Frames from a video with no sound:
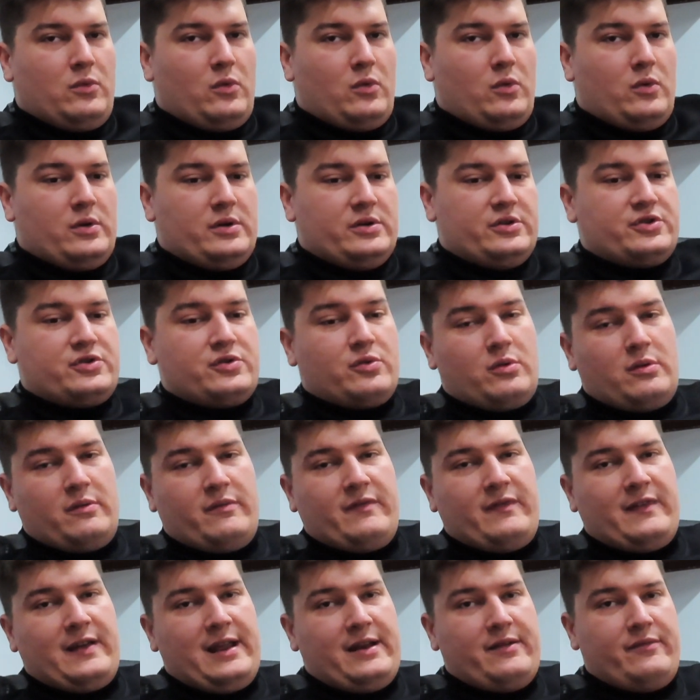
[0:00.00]
on short
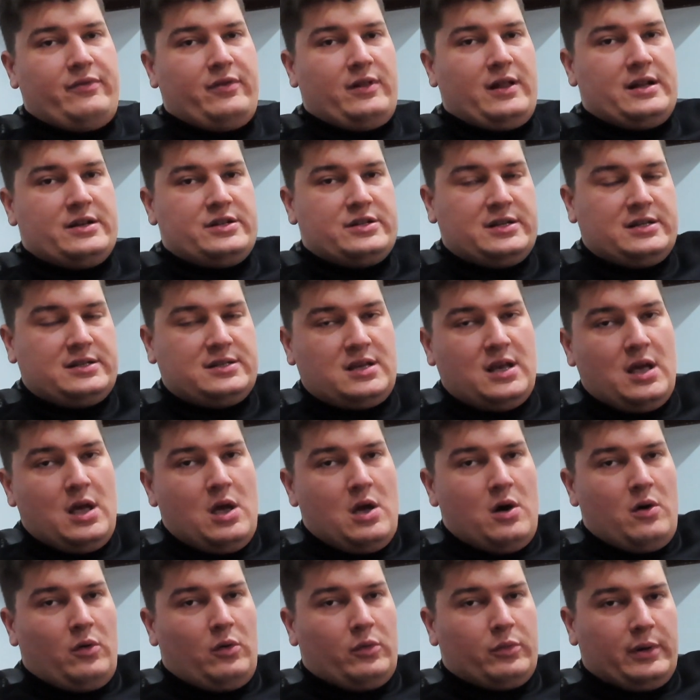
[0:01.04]
vein fletchings
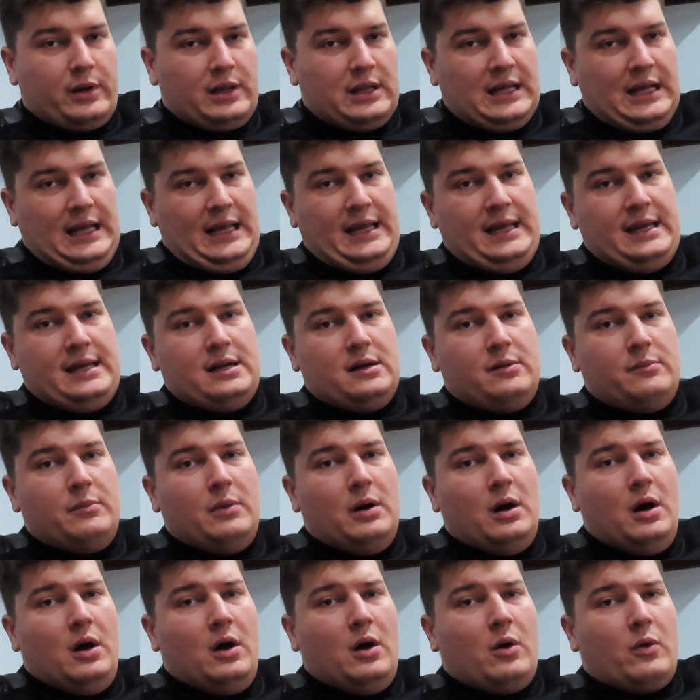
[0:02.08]
will really eat them,